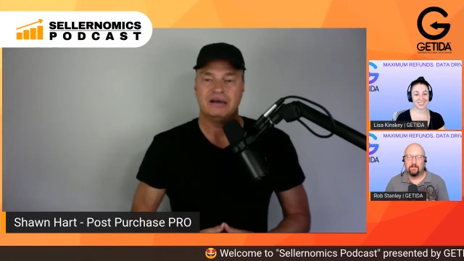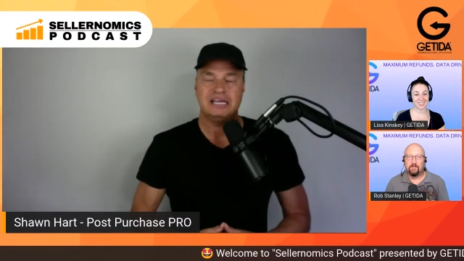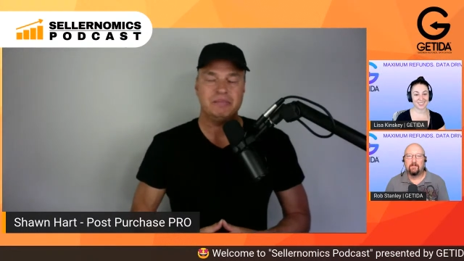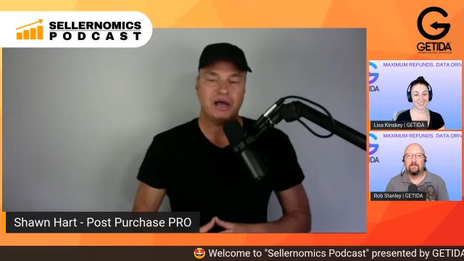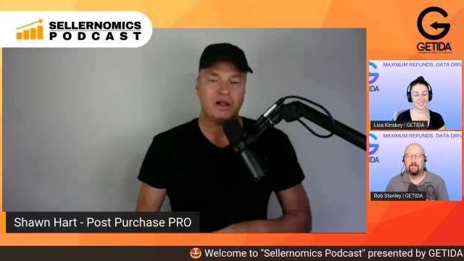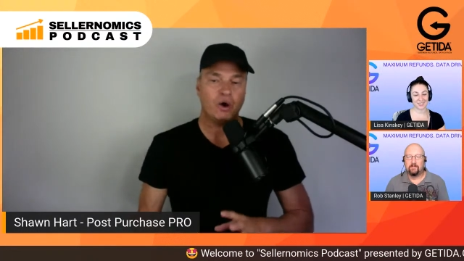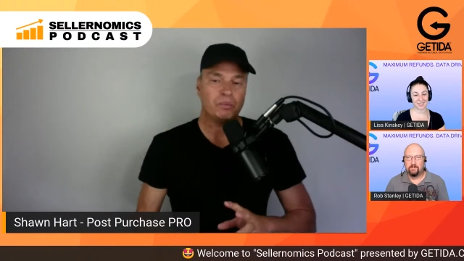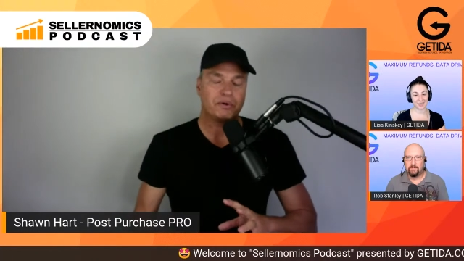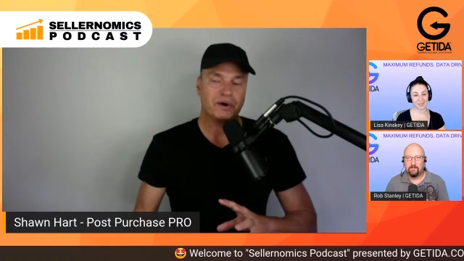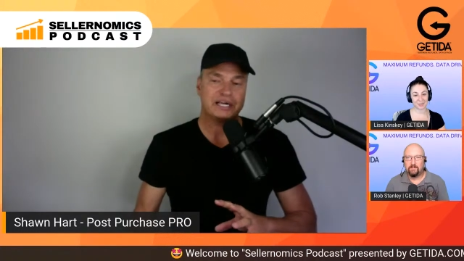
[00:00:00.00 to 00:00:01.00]
Email
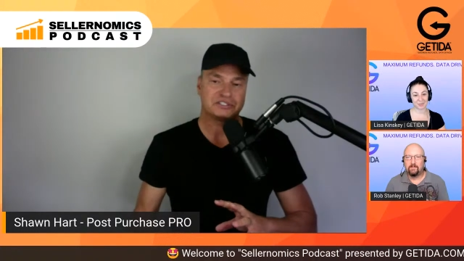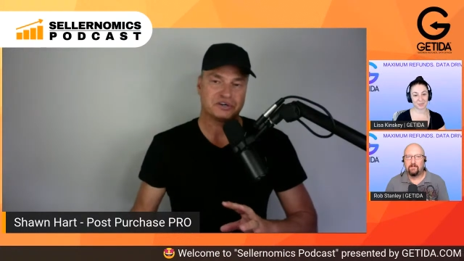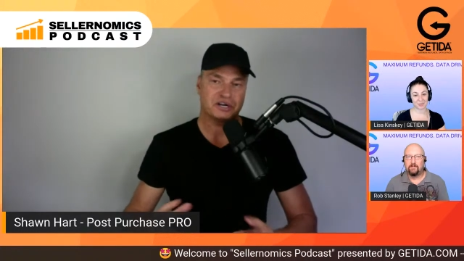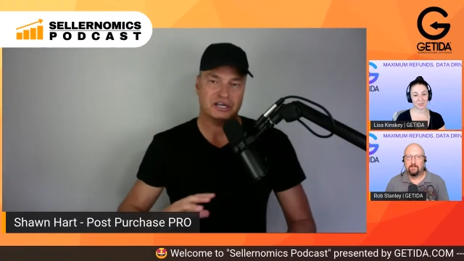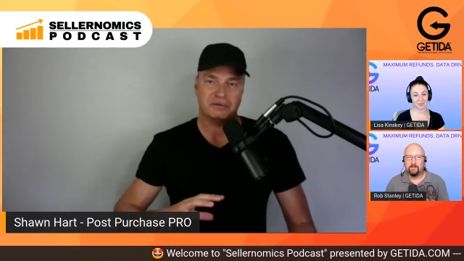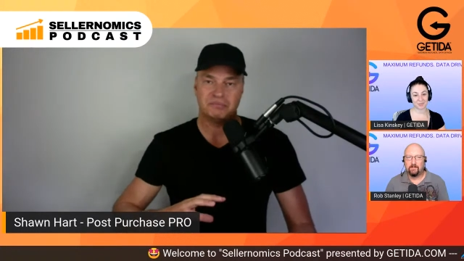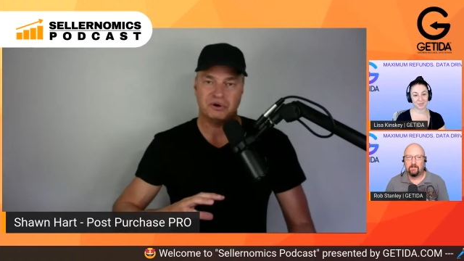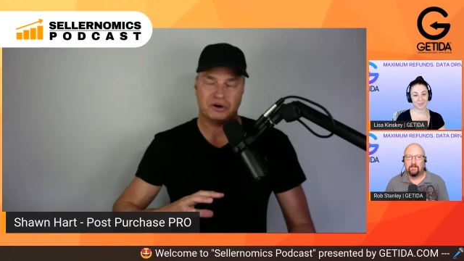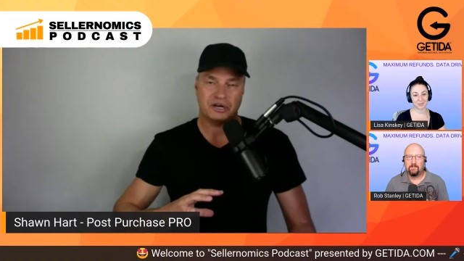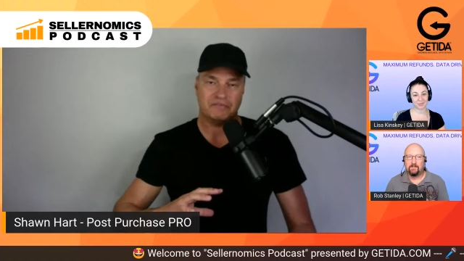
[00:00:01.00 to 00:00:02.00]
open rates are going to
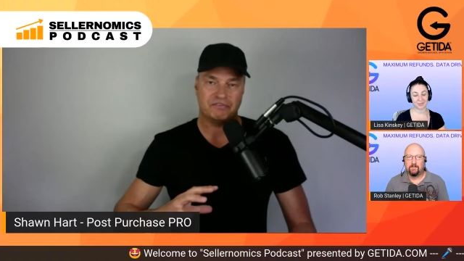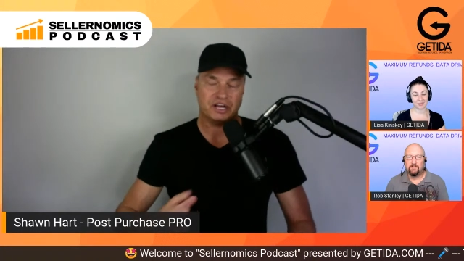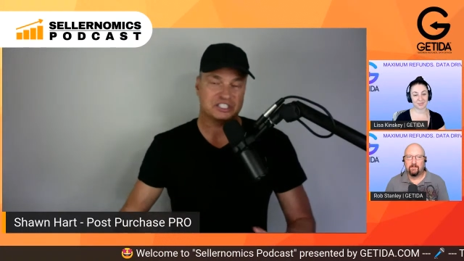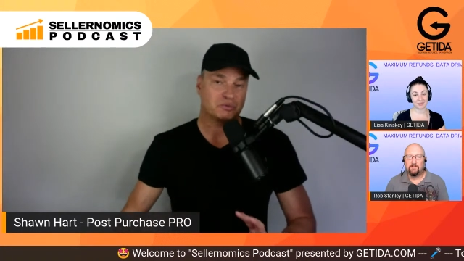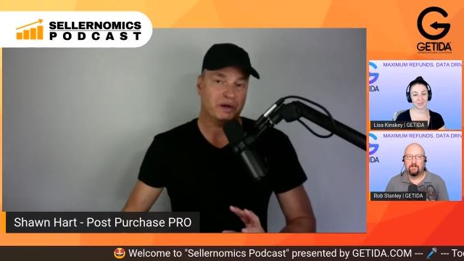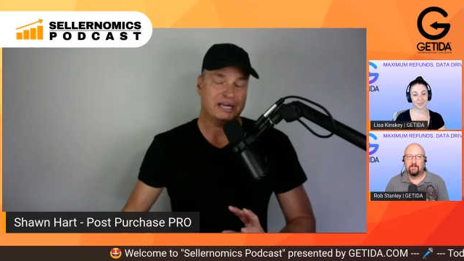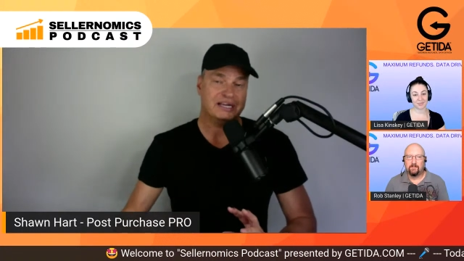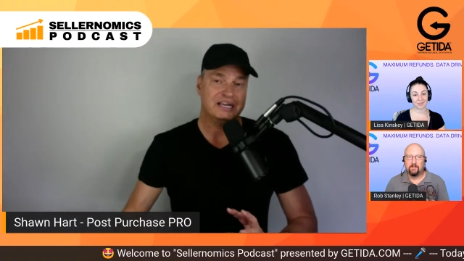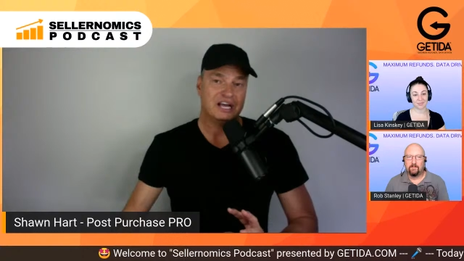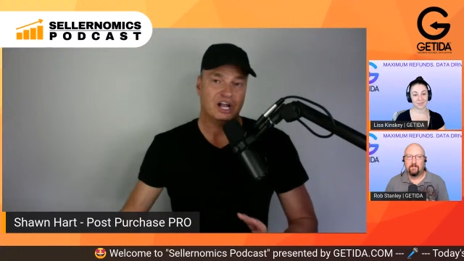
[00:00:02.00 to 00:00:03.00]
fluctuate
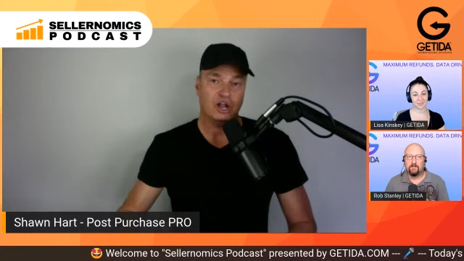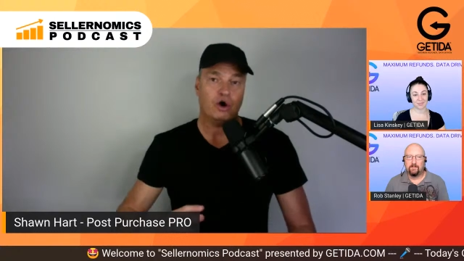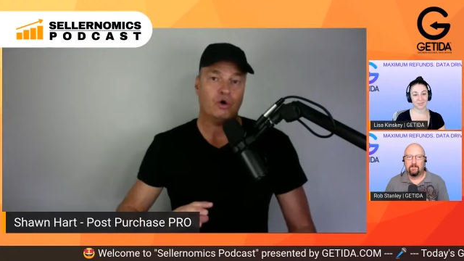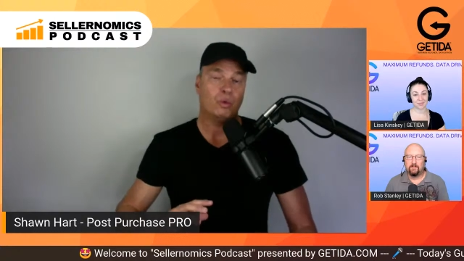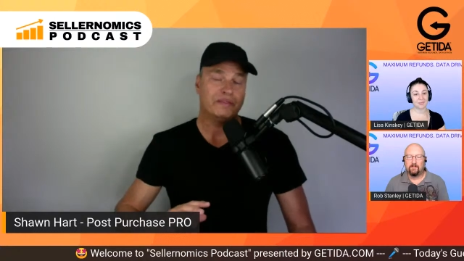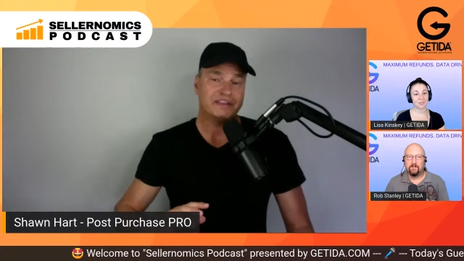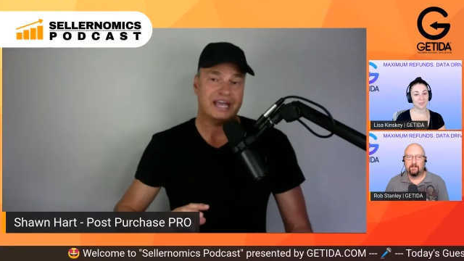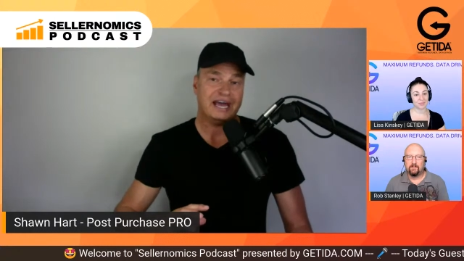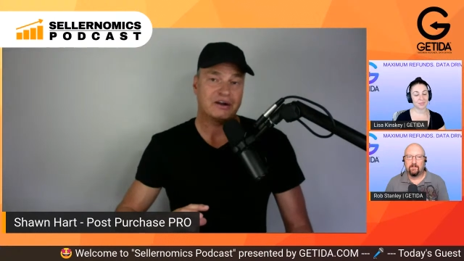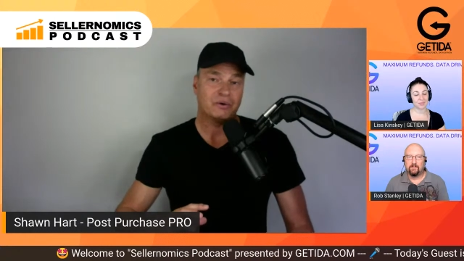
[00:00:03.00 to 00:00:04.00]
along with the
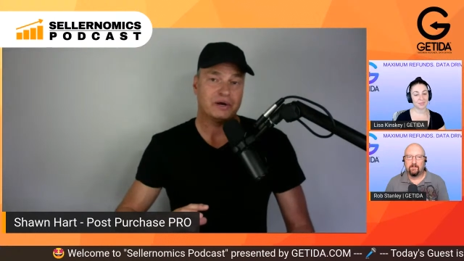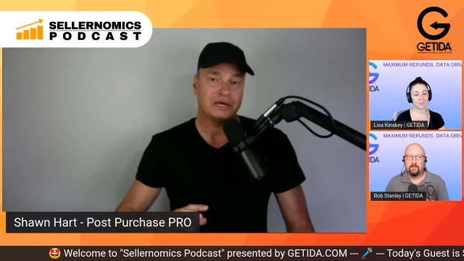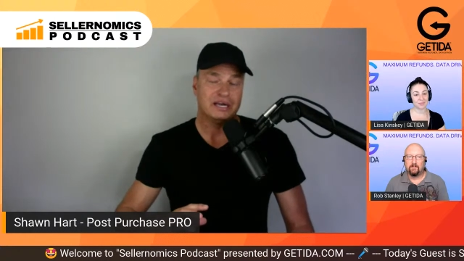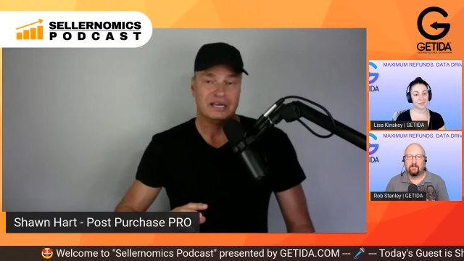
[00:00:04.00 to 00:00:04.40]
category.